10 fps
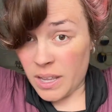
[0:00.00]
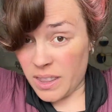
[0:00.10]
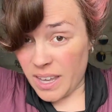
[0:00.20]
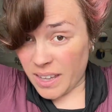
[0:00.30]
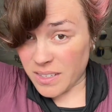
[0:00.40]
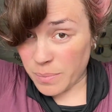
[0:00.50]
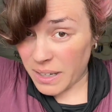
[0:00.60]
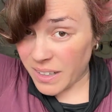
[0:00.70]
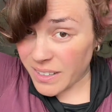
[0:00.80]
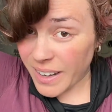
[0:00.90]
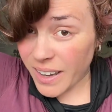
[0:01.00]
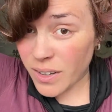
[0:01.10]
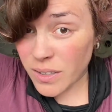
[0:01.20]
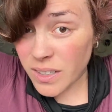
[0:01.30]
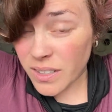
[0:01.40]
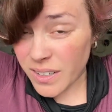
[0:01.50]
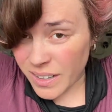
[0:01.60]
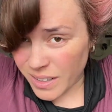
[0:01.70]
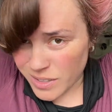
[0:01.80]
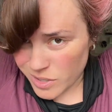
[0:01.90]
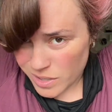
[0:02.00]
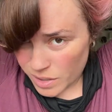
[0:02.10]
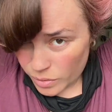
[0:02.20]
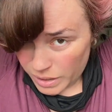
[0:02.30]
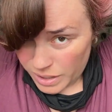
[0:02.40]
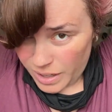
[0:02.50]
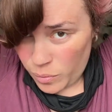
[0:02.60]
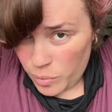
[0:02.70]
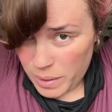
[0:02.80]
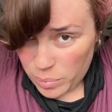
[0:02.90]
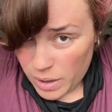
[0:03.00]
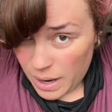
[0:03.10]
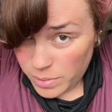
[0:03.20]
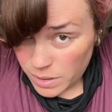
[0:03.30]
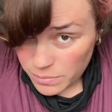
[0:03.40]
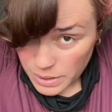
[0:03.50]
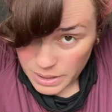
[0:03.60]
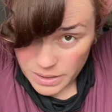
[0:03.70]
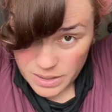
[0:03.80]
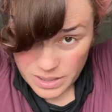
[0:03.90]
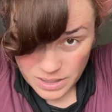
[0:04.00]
the ends might get tangled, and that's just annoying. It will be a problem, but